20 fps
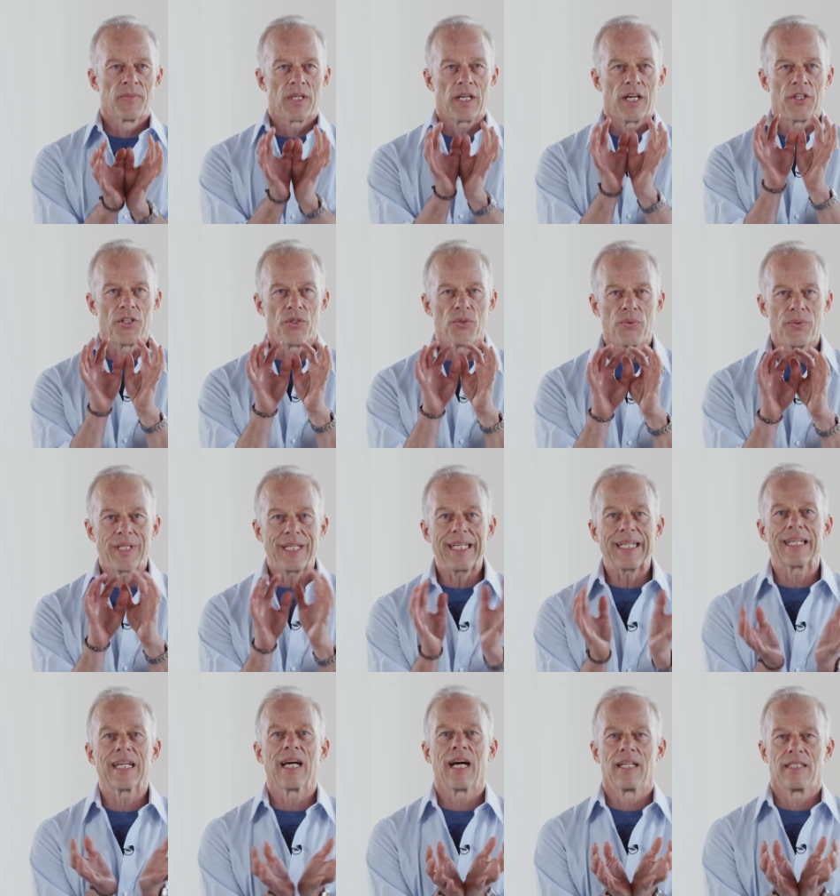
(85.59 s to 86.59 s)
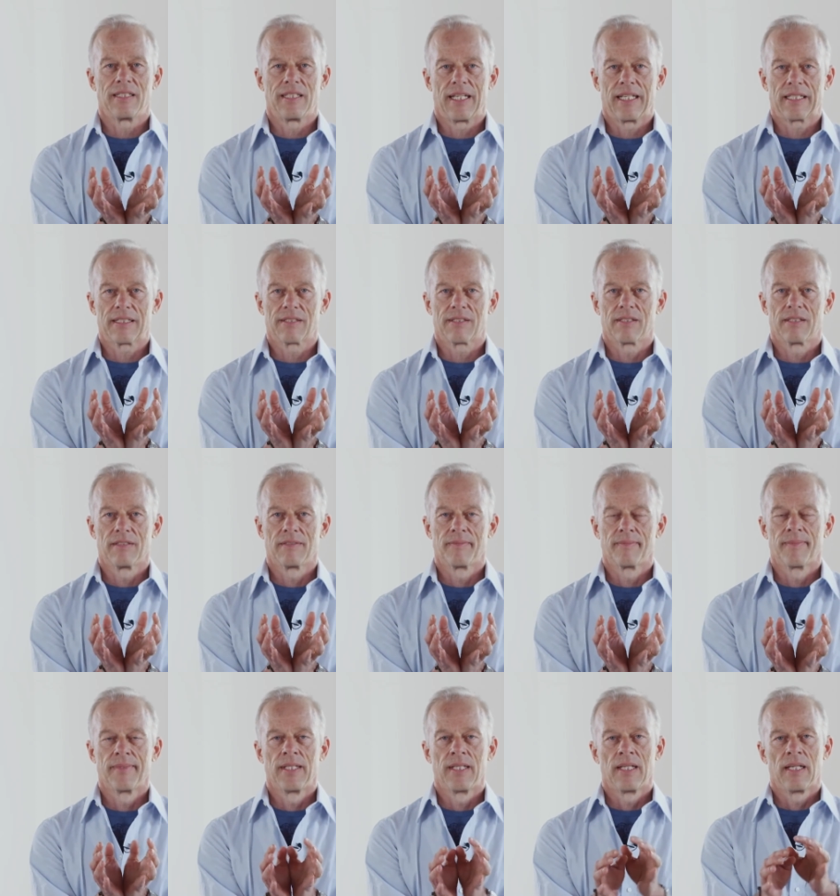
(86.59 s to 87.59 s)
a unique context.
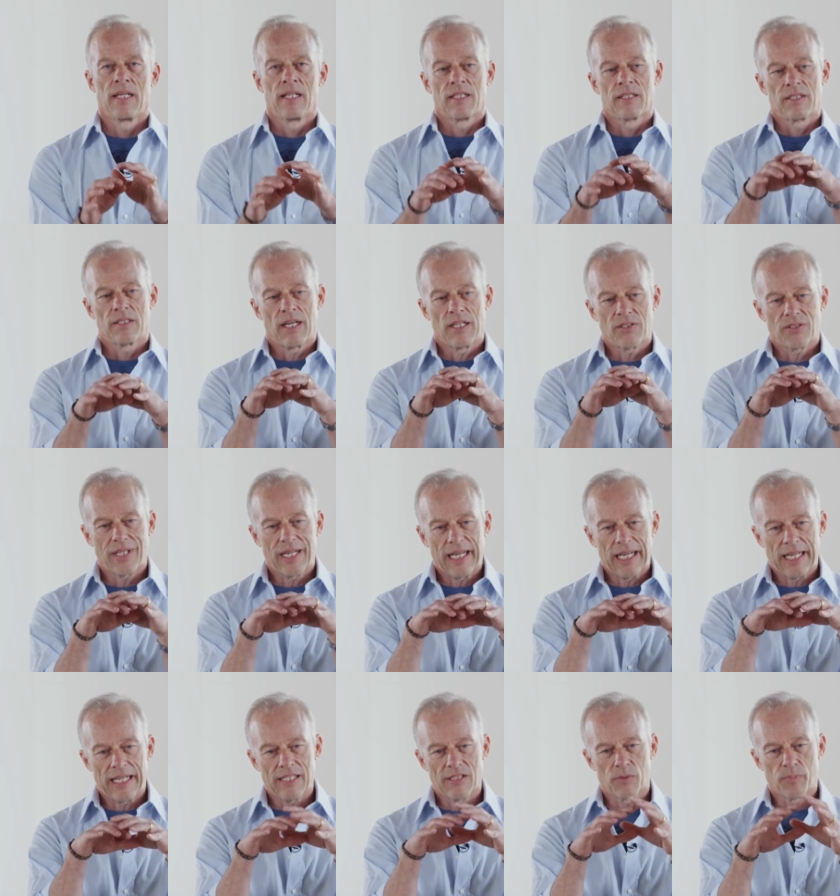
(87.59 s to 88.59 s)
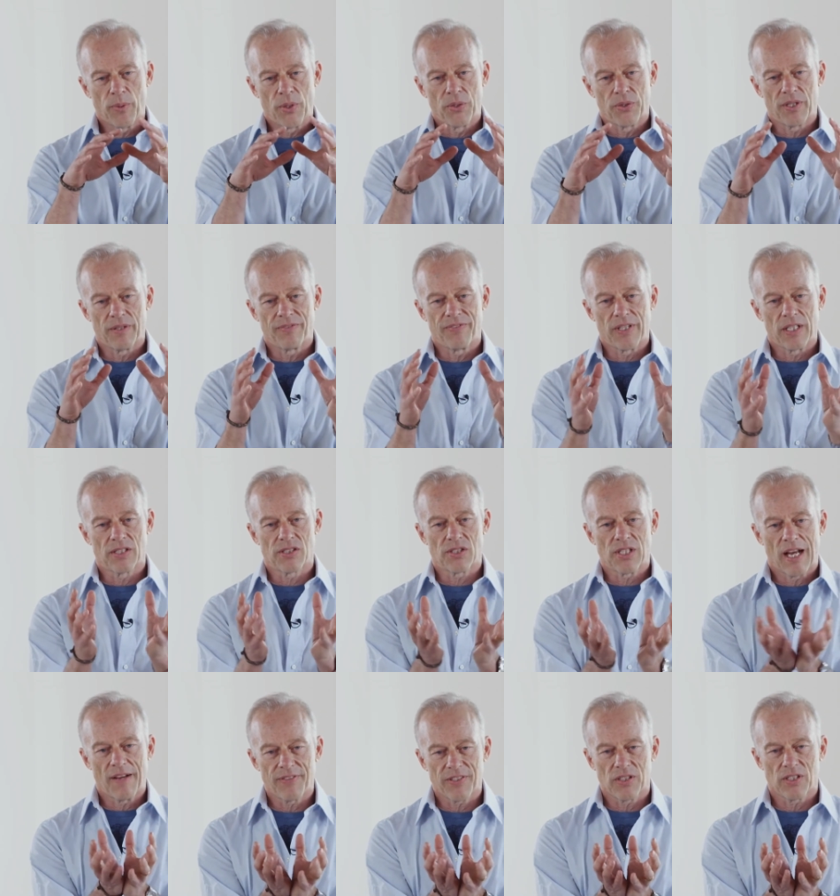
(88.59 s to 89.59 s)
Tantra has both a
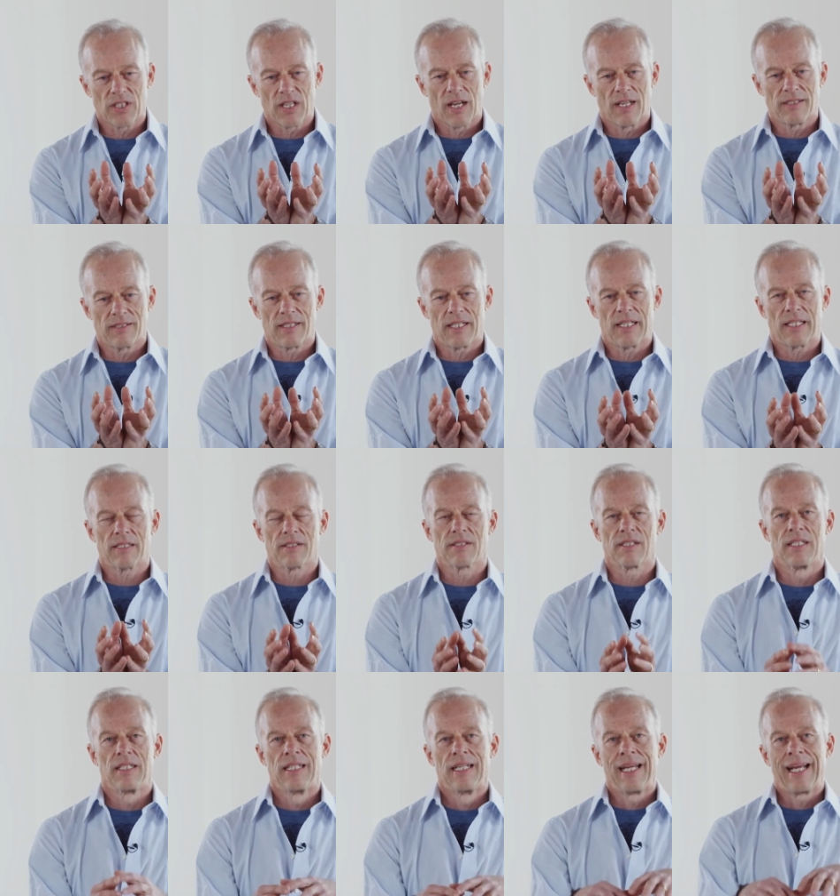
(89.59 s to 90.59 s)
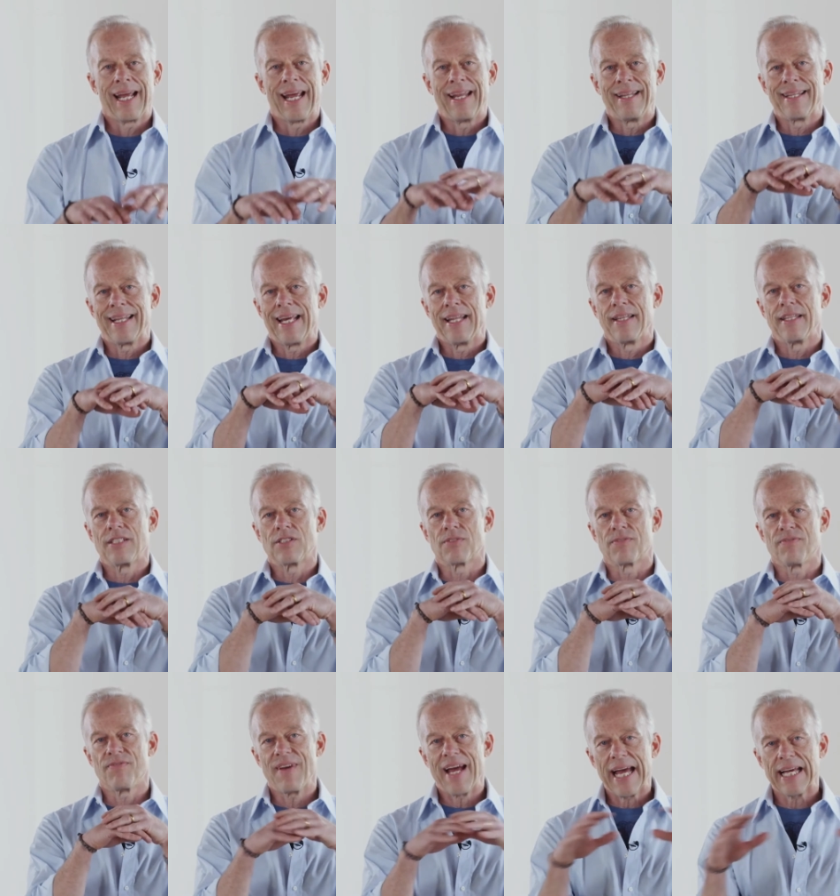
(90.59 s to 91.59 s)
philosophical context and then this
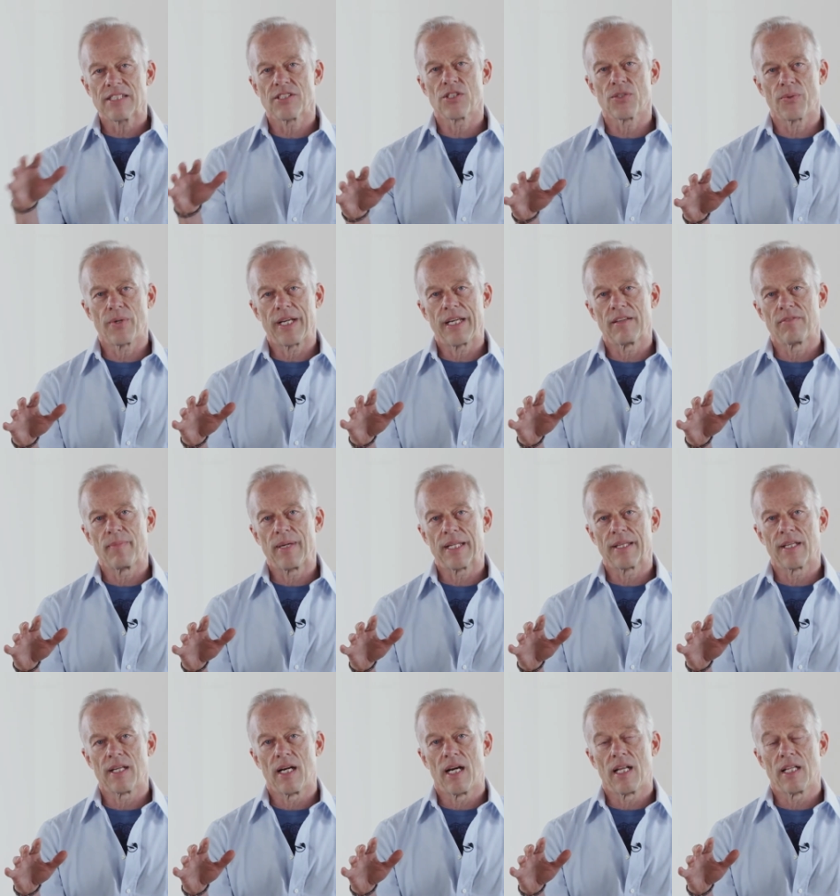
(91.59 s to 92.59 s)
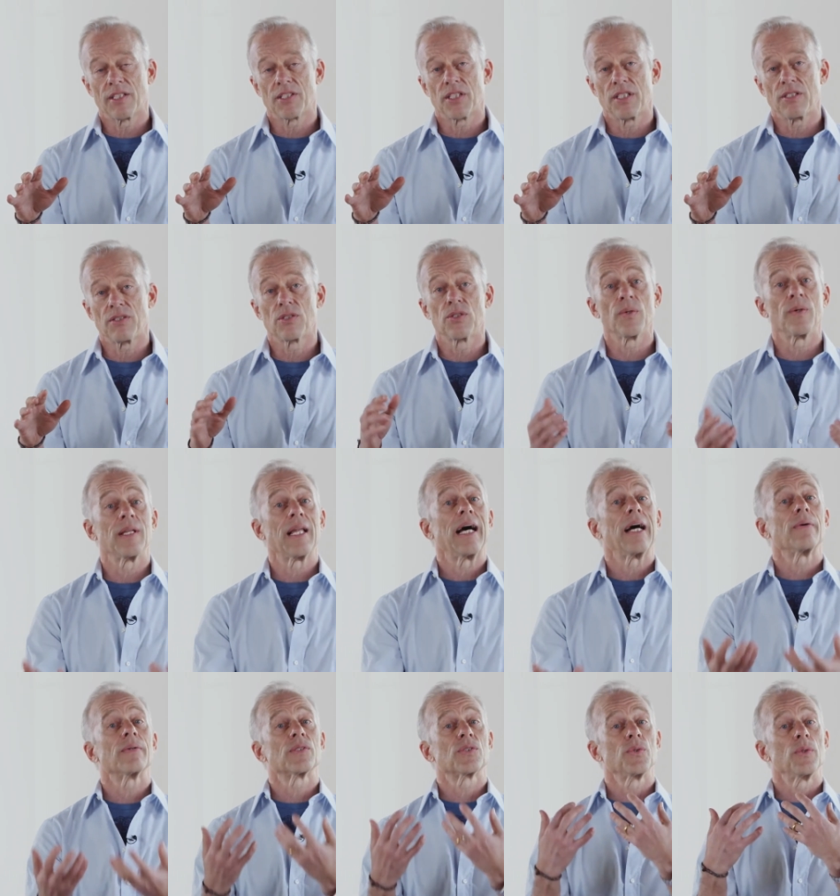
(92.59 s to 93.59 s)
vast array of methodologies to
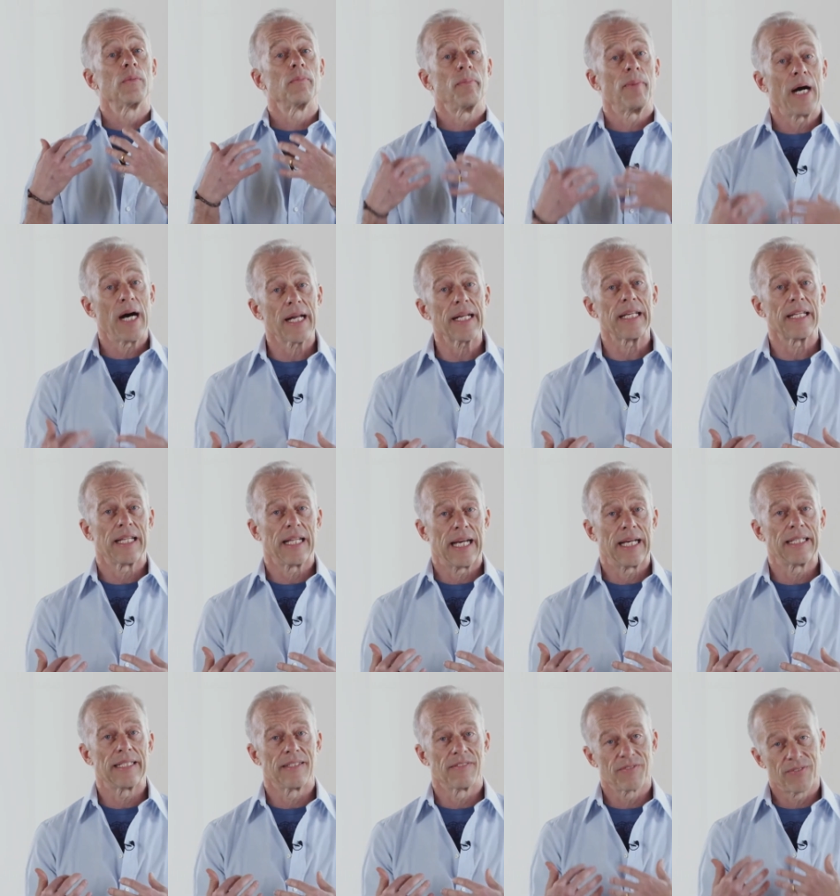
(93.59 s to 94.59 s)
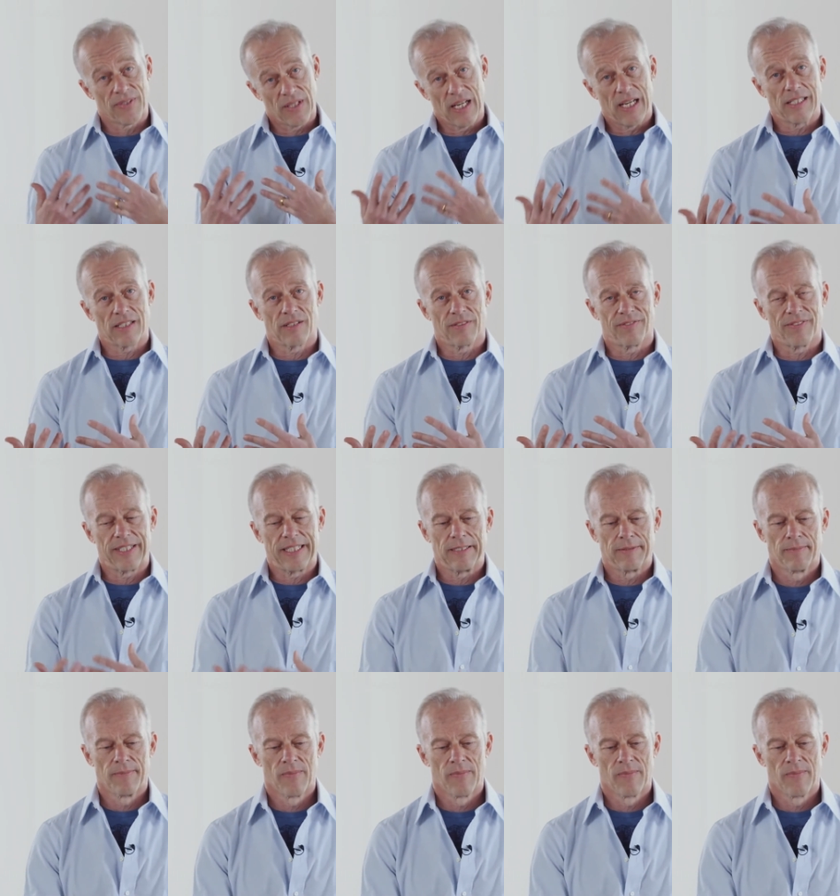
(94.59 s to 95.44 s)
allow us to embody that philosophy.